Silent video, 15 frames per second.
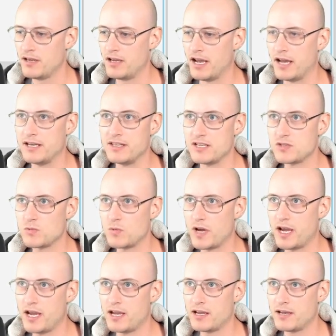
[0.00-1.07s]
And in this
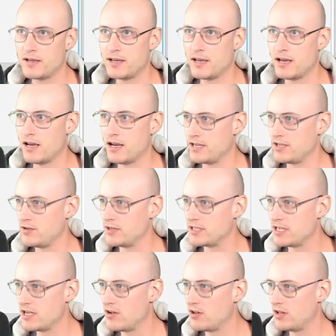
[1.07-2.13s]
way, you can
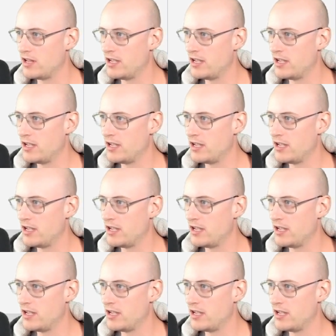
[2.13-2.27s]
tell